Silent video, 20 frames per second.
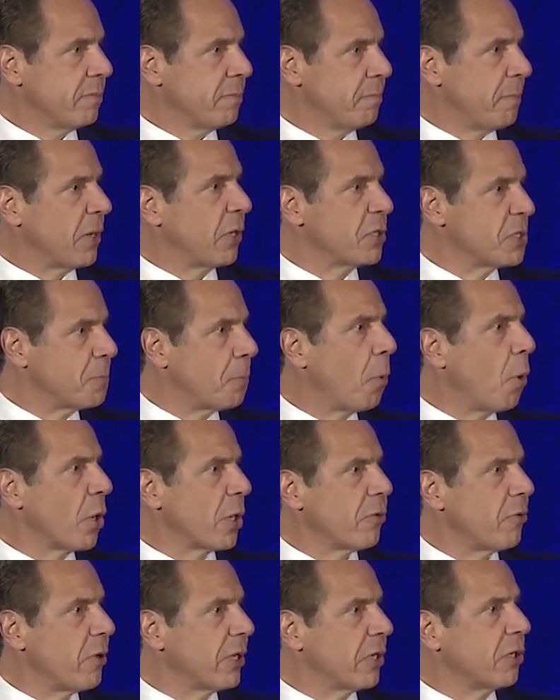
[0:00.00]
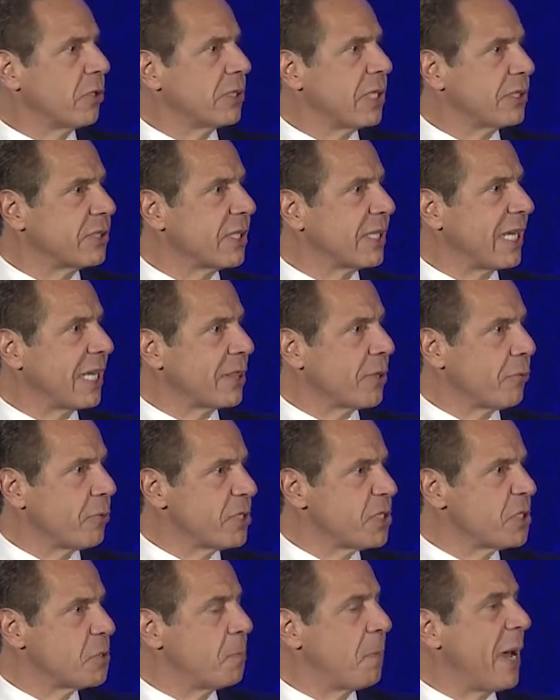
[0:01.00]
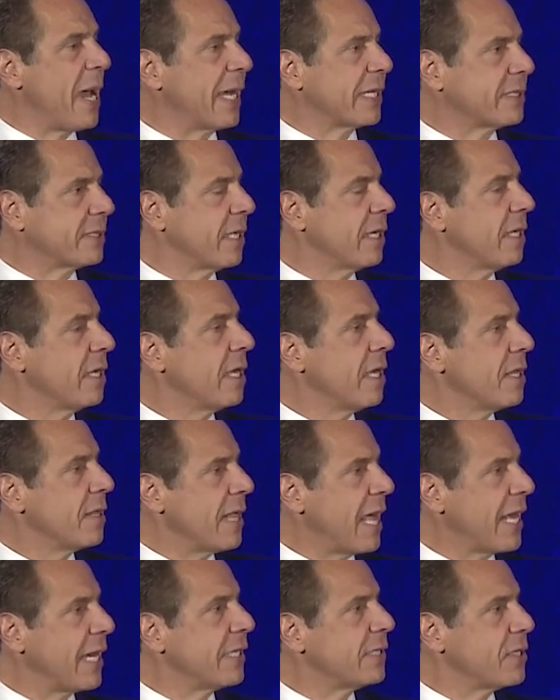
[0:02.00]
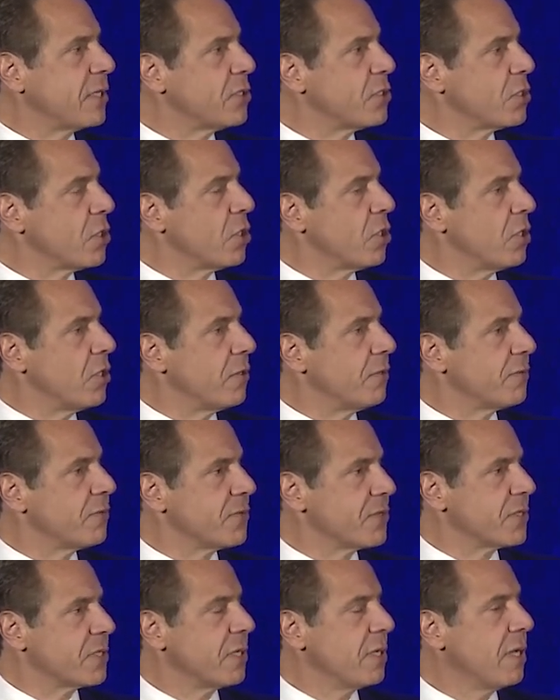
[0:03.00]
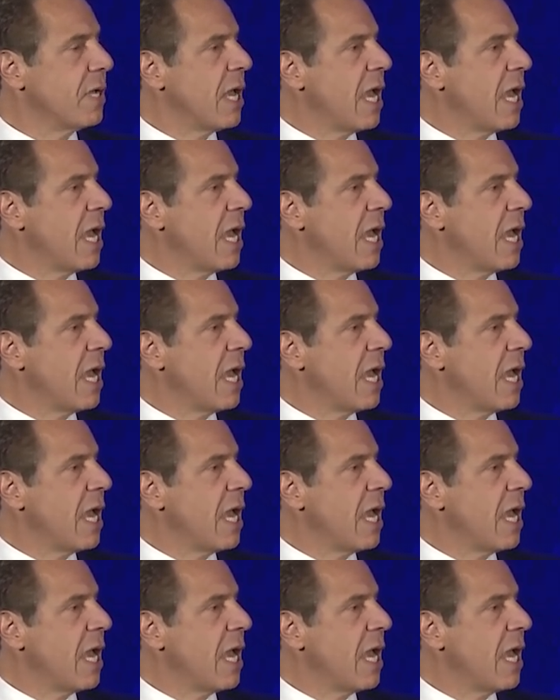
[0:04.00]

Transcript: because Puerto Rico doesn't get the respect that it deserves,